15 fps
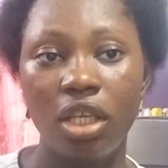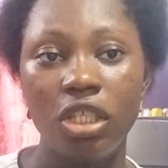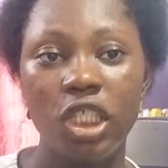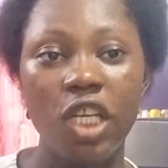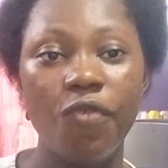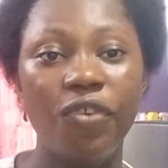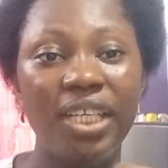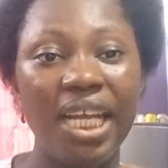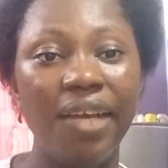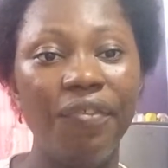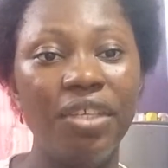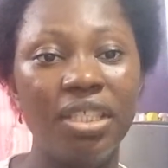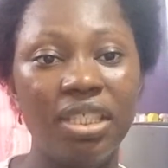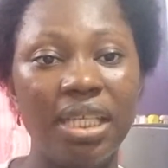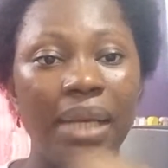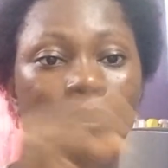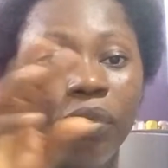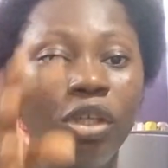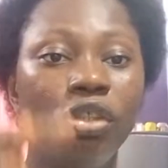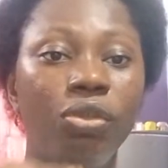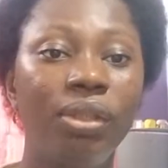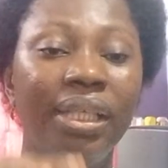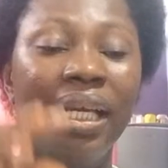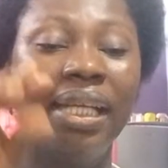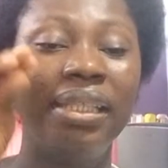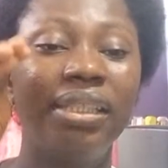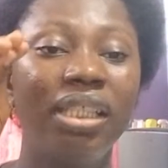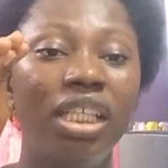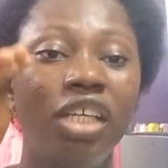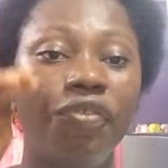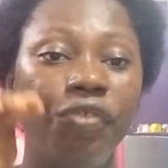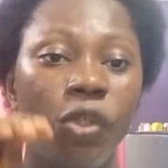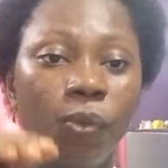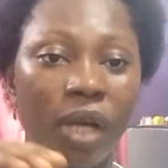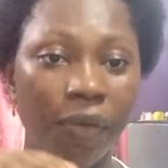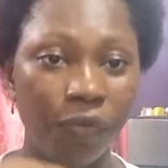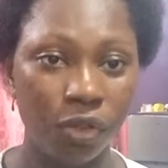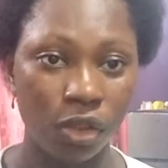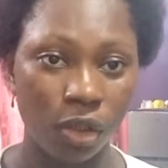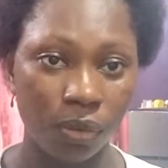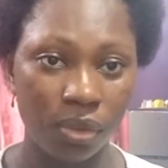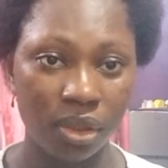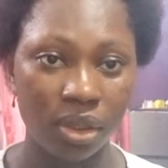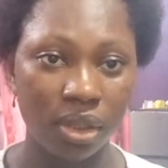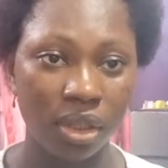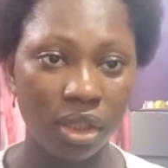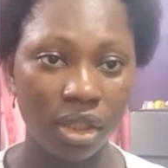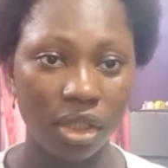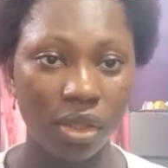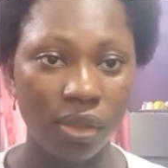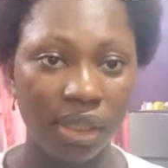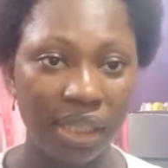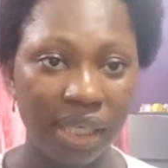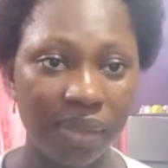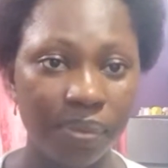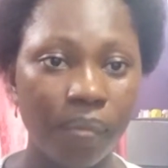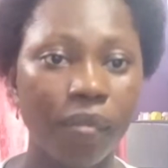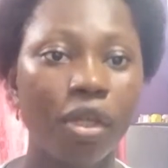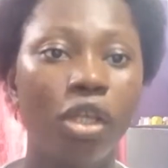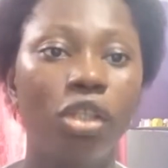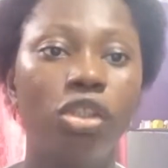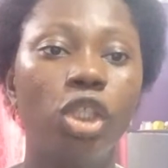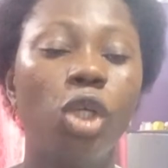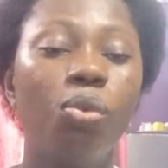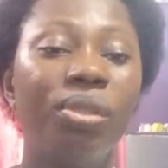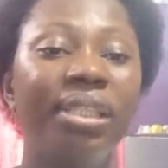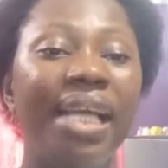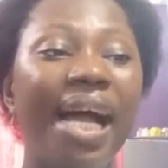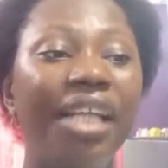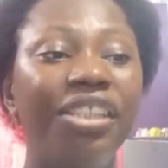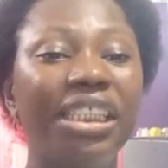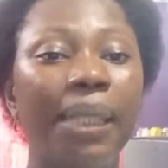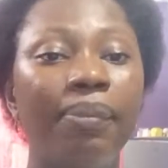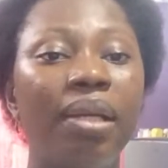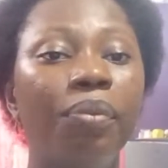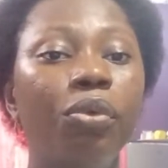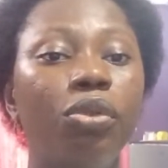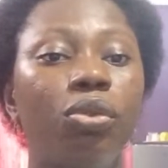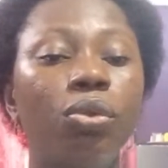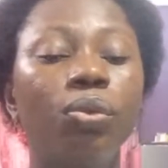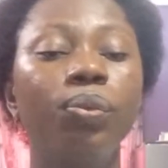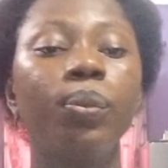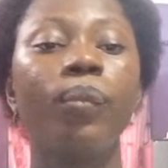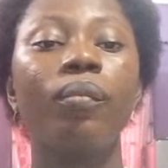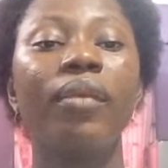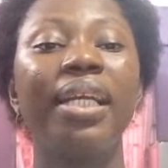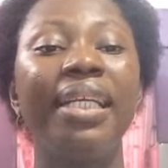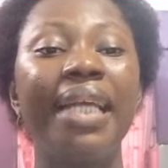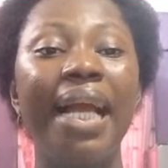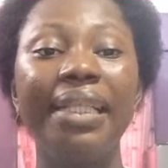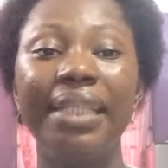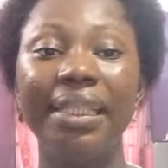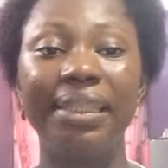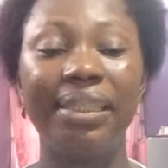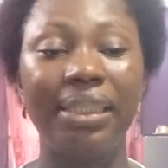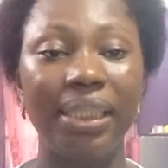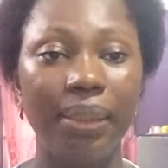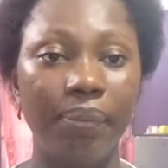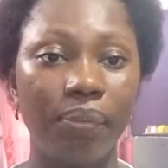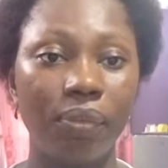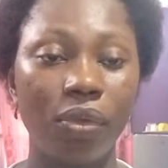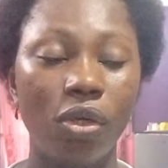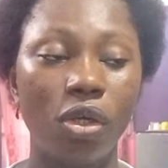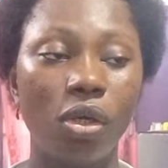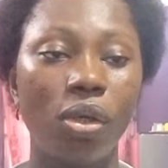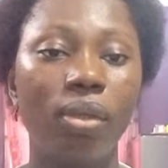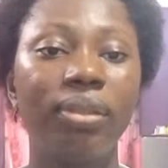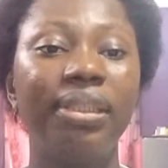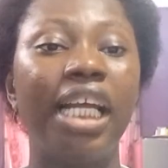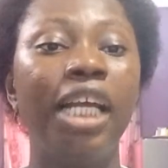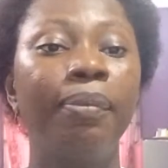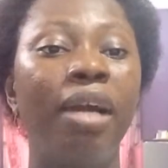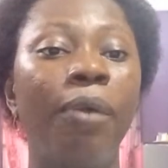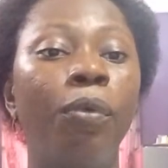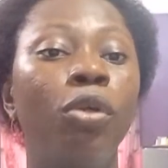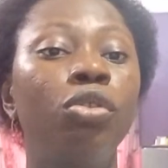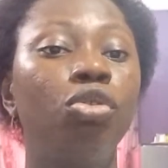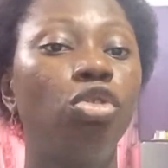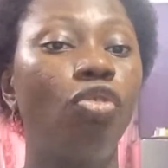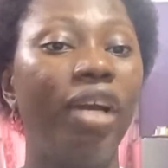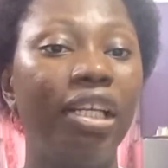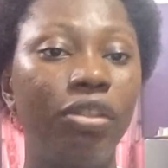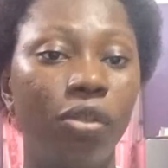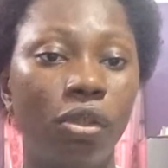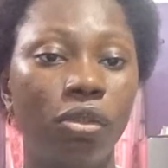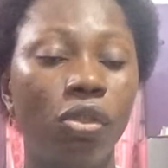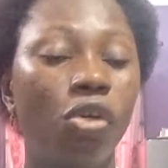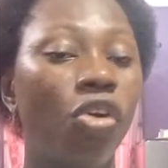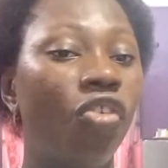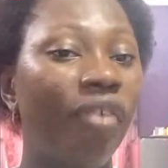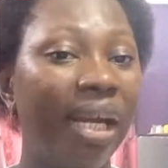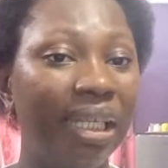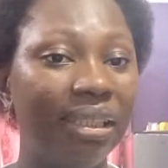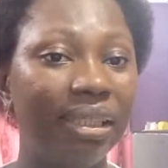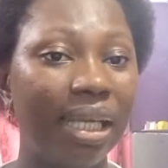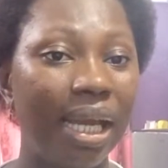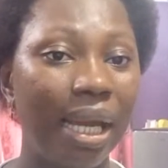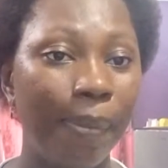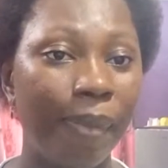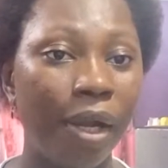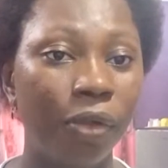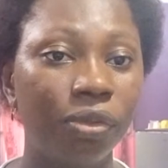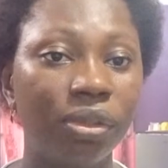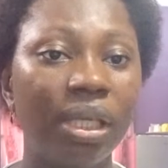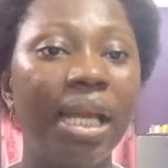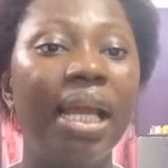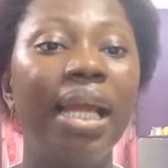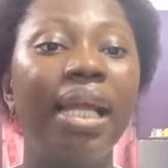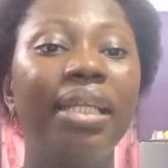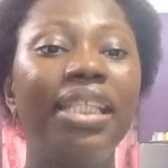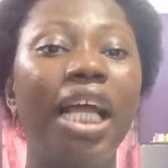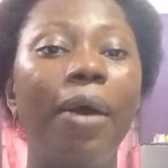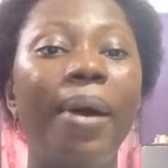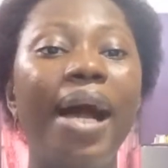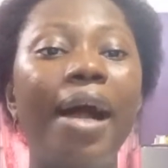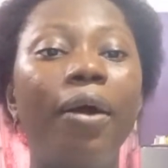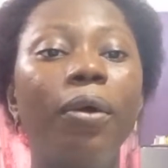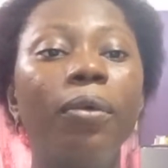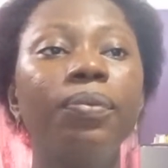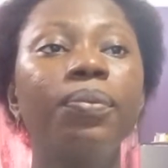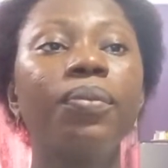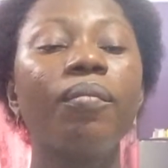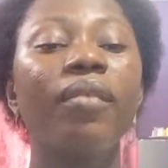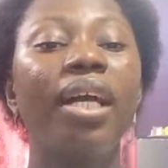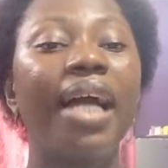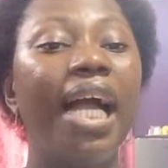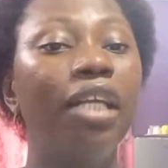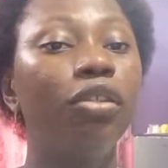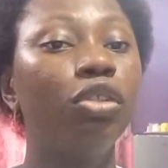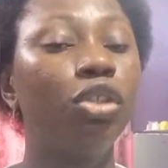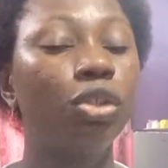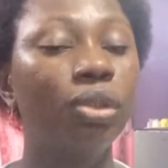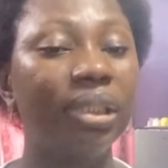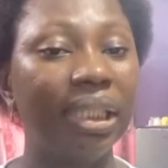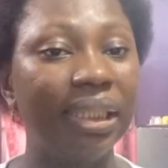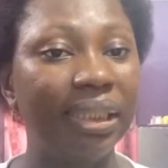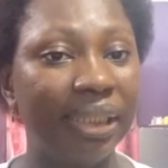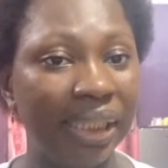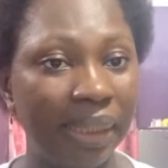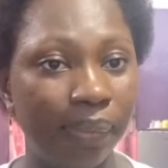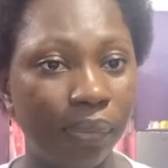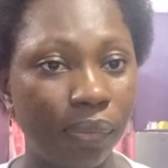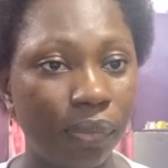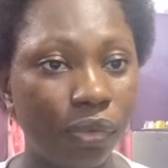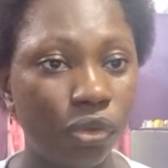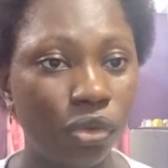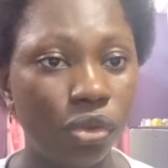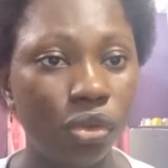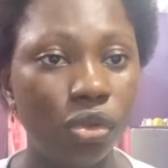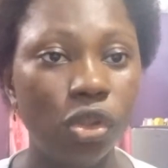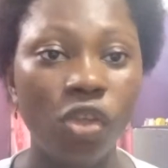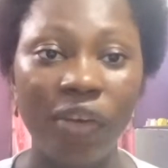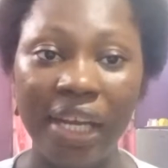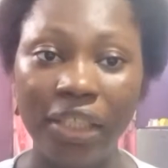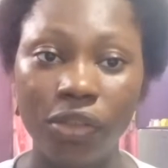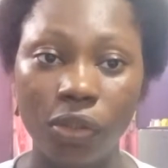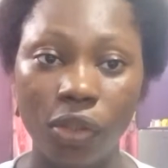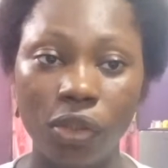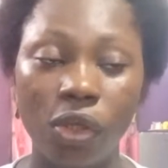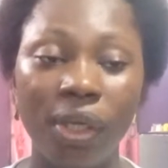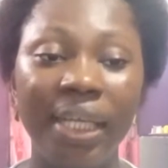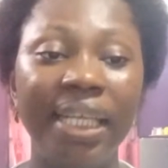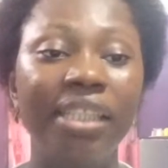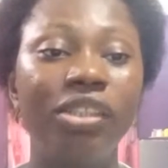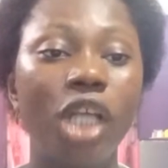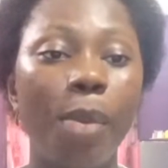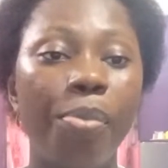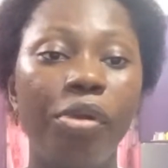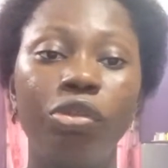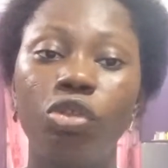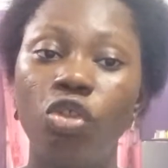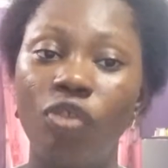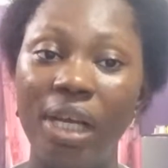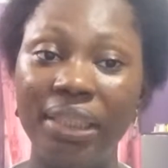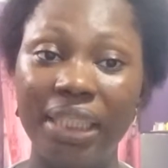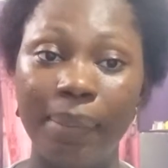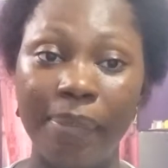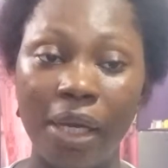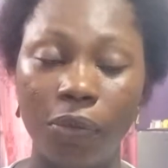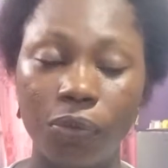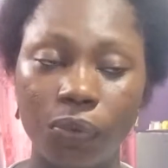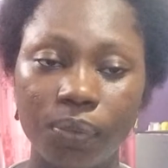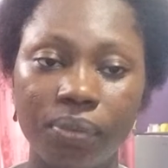So for that reason I'm going to get a fewer results. Okay, so with that you can be able to get a theme that you might want to write on or write about. Now how can you choose a theme to write on or a topic to write about?